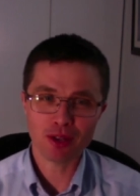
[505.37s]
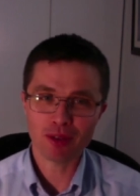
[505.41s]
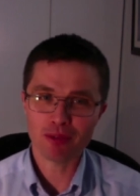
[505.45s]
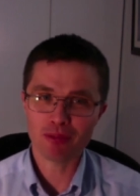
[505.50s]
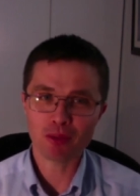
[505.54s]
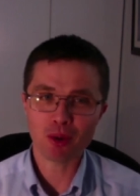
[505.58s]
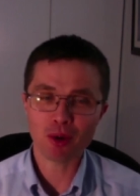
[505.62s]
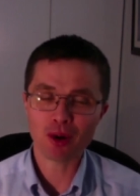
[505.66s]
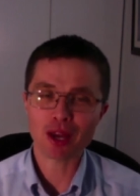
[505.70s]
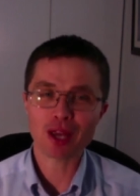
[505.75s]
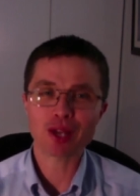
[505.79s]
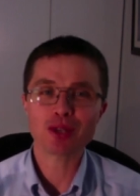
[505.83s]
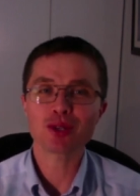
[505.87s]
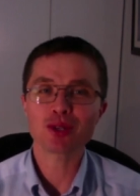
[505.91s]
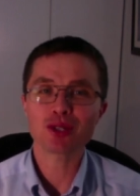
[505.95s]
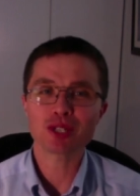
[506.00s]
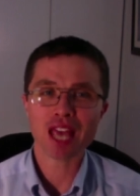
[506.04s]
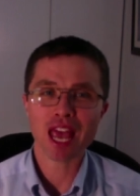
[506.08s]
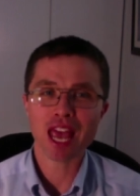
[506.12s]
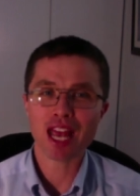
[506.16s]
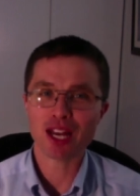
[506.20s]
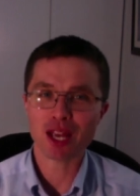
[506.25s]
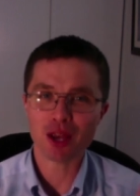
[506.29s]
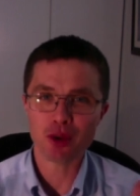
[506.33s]
more
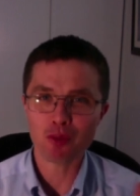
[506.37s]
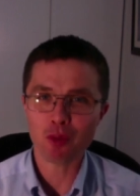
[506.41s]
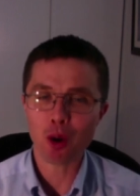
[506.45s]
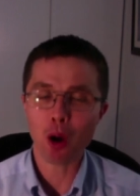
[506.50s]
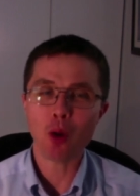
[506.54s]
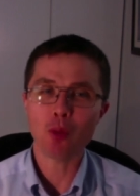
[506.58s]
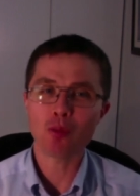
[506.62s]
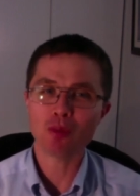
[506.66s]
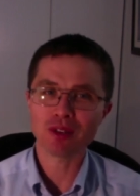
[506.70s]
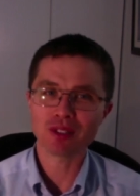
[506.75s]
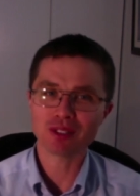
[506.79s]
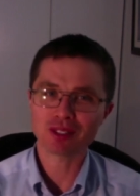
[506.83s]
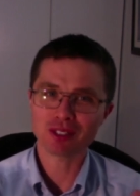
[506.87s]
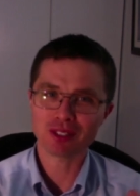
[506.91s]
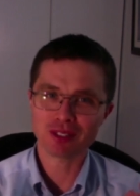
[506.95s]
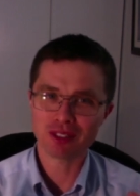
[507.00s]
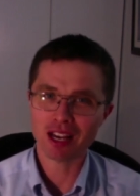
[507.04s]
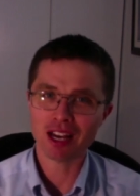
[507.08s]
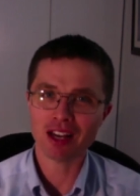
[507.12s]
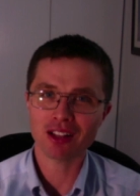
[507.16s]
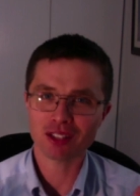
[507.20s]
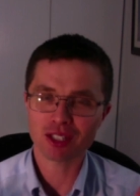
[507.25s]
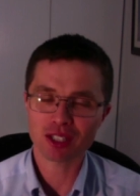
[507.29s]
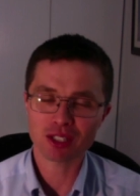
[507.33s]
entertaining moments in the
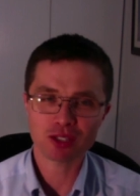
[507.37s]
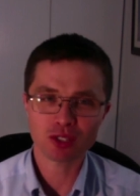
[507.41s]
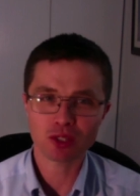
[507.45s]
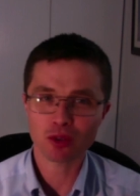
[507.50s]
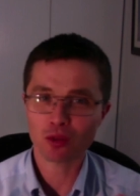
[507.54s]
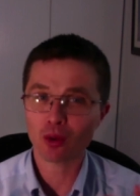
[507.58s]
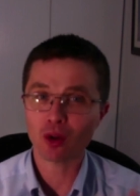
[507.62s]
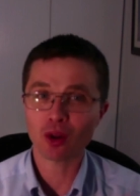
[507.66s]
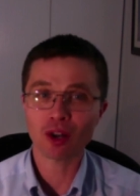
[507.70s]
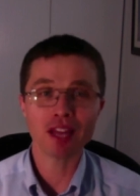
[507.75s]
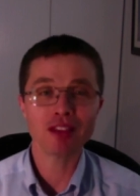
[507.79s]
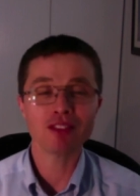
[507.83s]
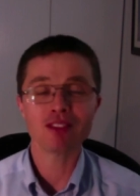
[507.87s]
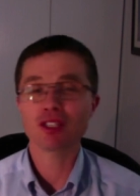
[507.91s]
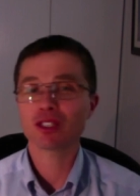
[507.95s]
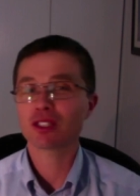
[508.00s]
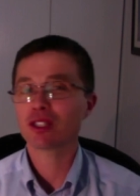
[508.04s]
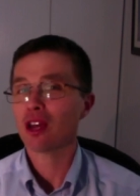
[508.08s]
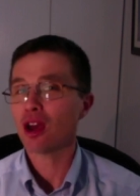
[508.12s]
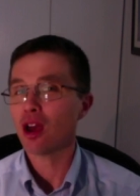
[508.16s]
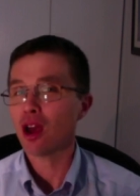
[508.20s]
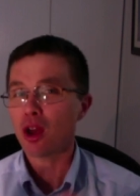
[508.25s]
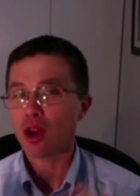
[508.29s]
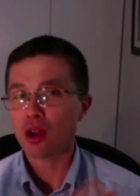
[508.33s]
Hellenistic world, at
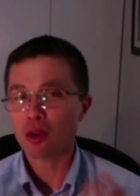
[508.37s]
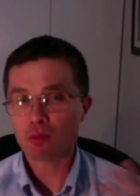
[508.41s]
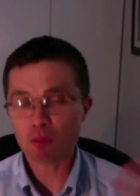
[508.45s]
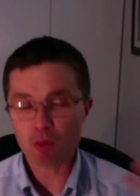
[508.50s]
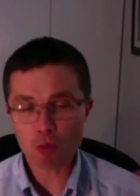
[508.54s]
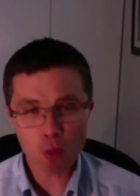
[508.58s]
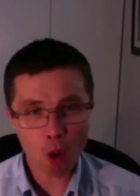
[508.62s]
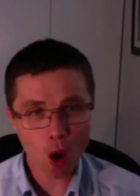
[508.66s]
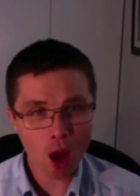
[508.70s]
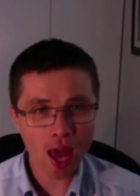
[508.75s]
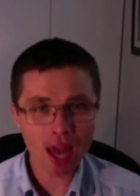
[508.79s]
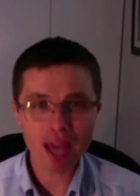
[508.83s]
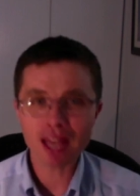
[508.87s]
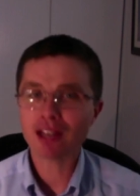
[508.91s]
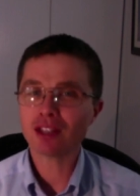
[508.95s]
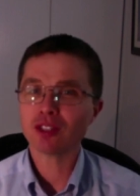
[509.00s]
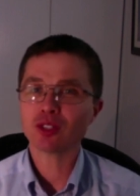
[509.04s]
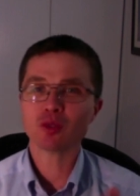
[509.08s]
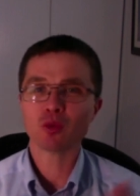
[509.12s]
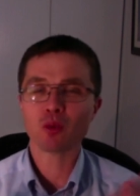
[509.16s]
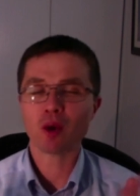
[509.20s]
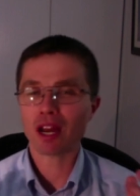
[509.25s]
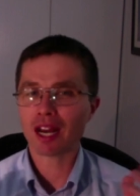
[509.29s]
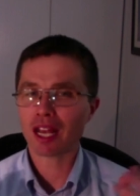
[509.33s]
this
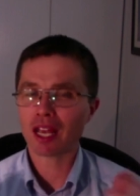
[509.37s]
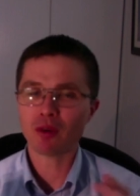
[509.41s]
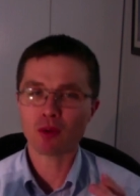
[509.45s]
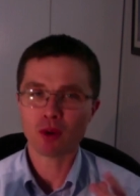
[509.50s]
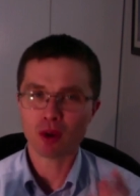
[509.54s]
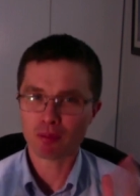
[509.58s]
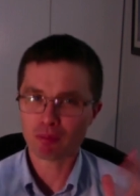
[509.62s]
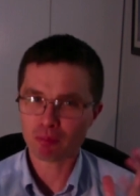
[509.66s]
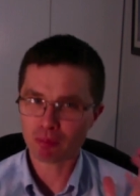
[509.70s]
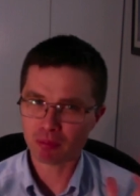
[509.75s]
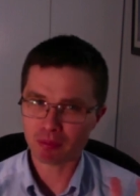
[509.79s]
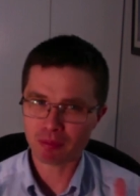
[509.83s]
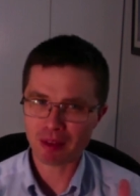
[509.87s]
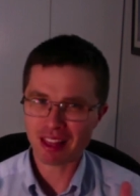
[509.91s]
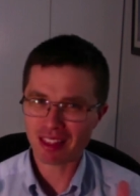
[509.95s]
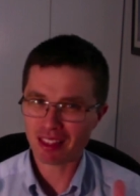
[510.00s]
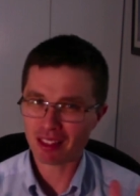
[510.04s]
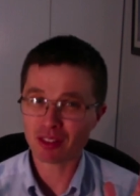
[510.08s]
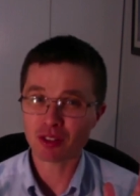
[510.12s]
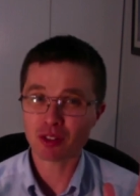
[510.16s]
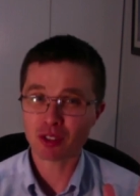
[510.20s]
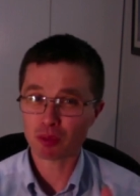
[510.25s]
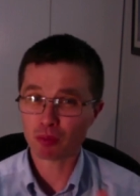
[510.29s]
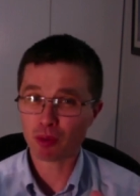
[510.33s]
riotous wedding where I
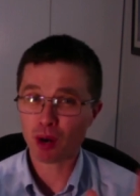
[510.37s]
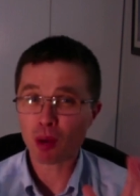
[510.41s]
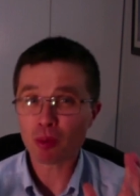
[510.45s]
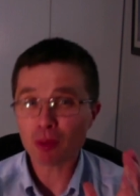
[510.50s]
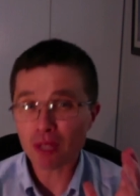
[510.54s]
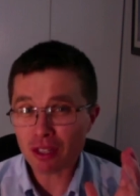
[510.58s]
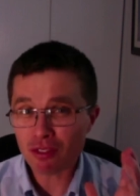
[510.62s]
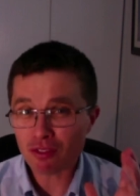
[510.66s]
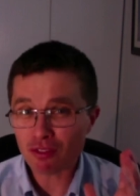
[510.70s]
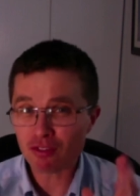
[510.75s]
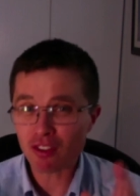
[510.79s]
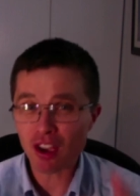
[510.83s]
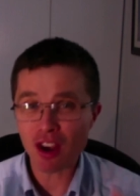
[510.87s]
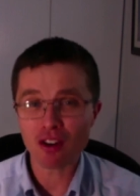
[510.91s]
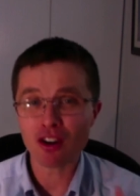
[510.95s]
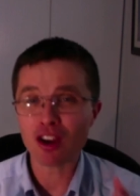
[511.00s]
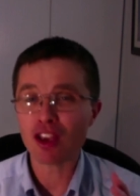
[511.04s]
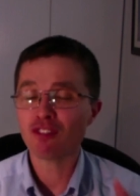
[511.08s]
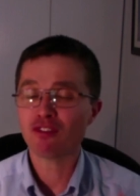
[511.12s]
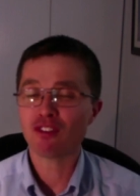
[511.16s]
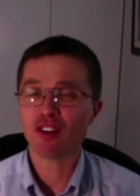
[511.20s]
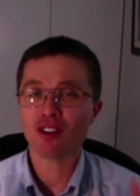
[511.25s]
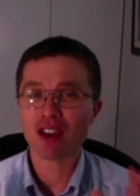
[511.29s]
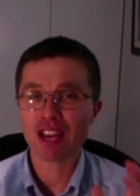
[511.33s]
think there was probably
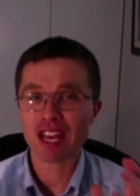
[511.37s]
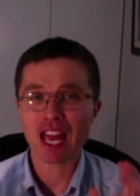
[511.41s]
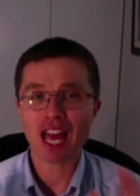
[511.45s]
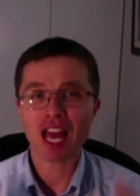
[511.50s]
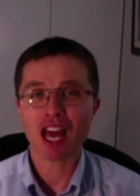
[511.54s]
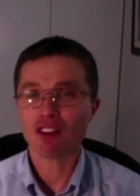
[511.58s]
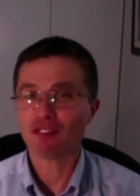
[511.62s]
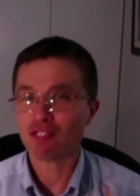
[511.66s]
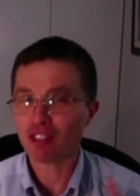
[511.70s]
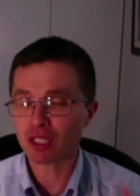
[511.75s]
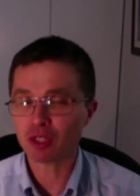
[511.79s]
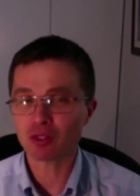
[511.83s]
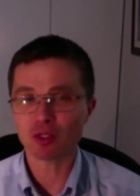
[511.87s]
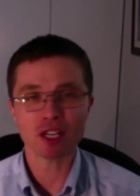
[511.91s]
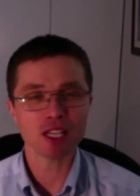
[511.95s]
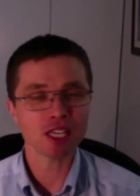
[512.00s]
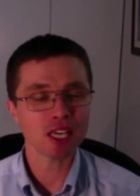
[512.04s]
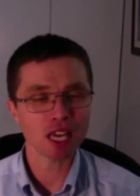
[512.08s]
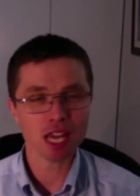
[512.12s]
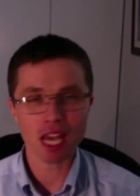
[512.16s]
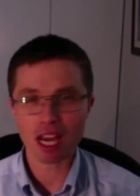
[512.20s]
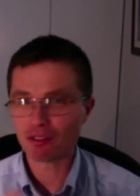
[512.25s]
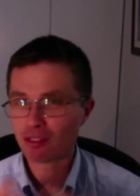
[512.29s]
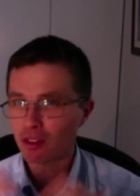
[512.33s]
very, very heavy
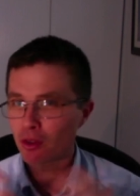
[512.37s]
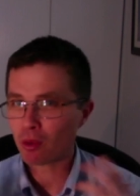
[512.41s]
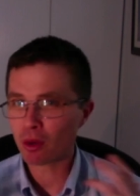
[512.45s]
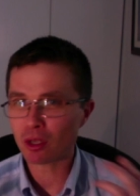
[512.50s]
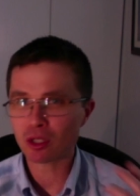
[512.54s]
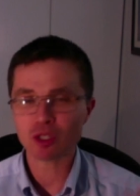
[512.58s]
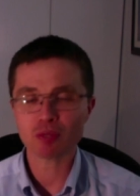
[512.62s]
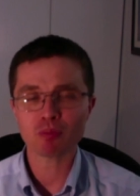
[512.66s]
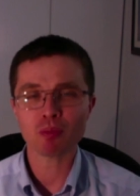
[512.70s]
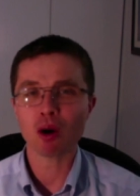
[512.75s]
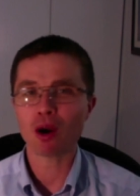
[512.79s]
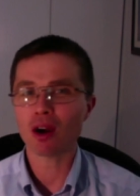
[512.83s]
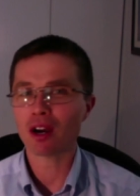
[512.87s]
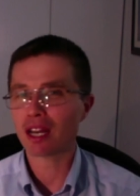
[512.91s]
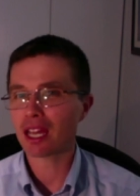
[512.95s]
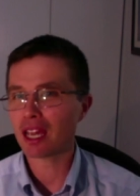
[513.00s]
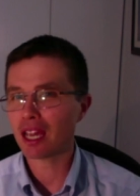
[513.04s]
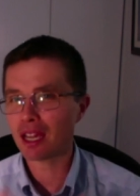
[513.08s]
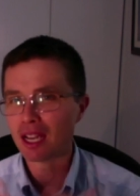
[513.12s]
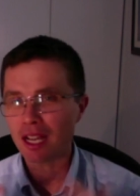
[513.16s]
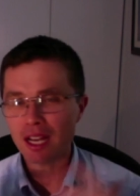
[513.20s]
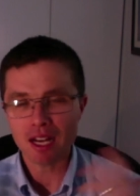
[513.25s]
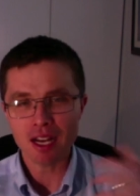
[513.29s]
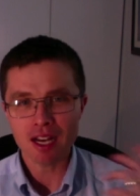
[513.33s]
drinking, everyone's
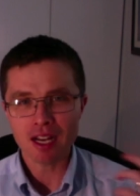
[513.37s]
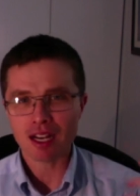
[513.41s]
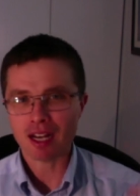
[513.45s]
partying,